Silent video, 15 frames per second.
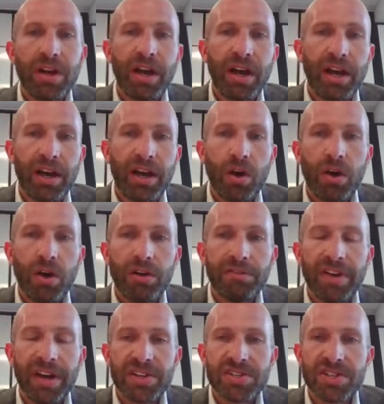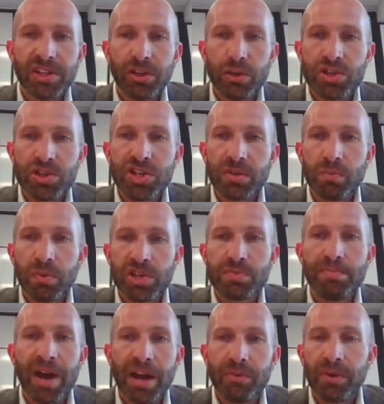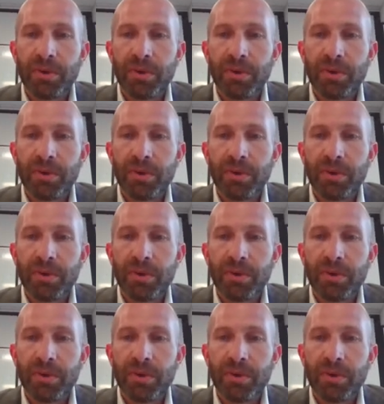of a solution which might